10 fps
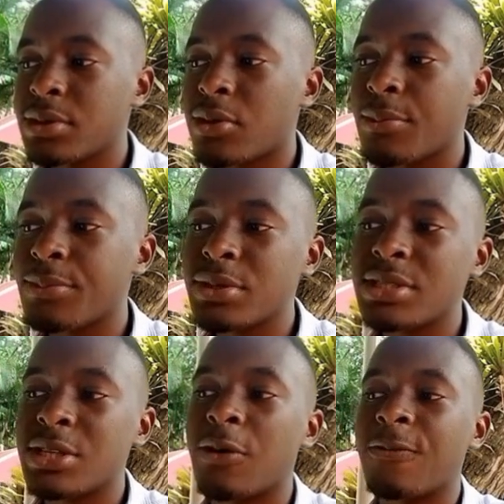
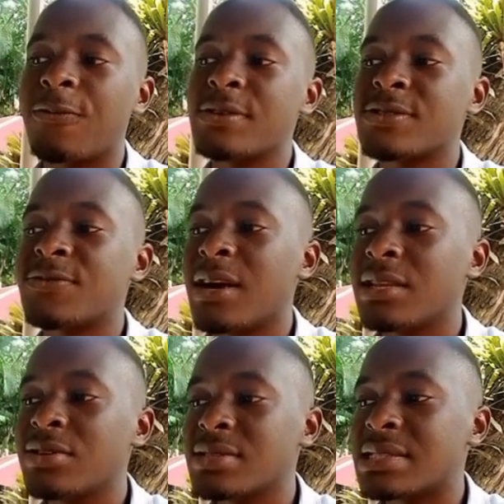computing of these
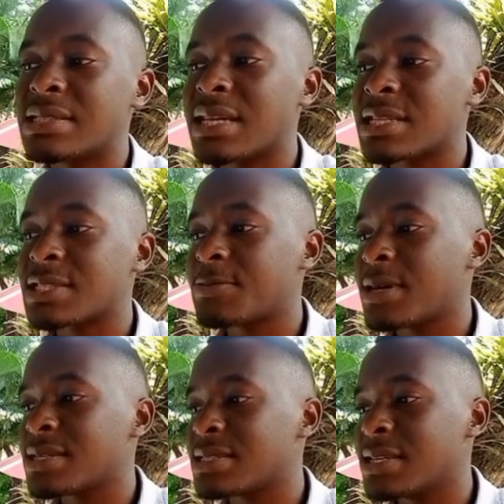values is
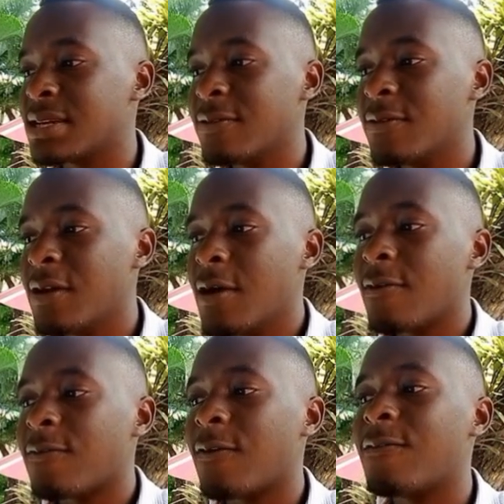expensive
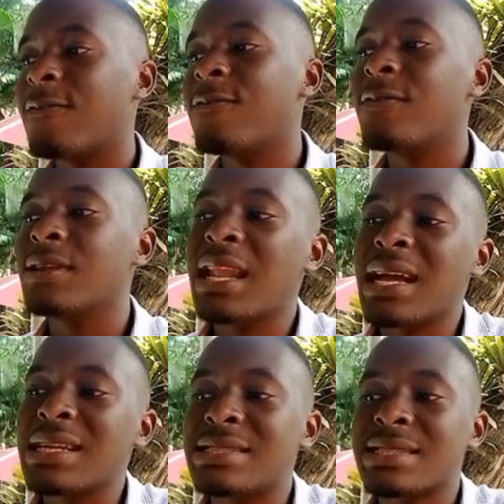for
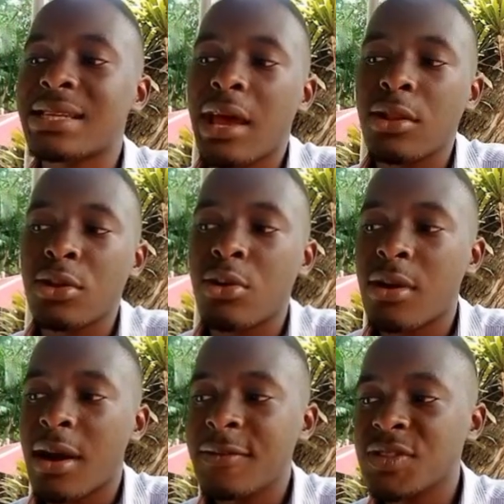large scale
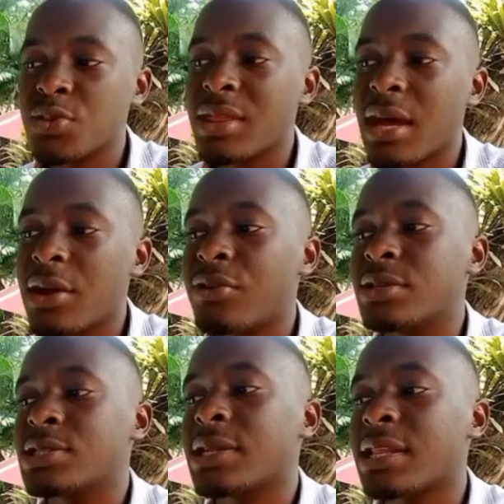graphs with
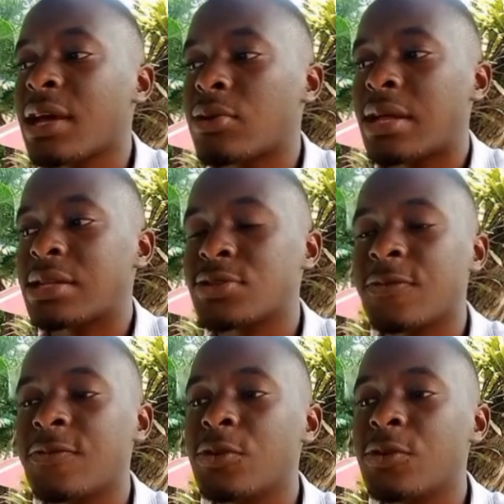hundreds and thousands of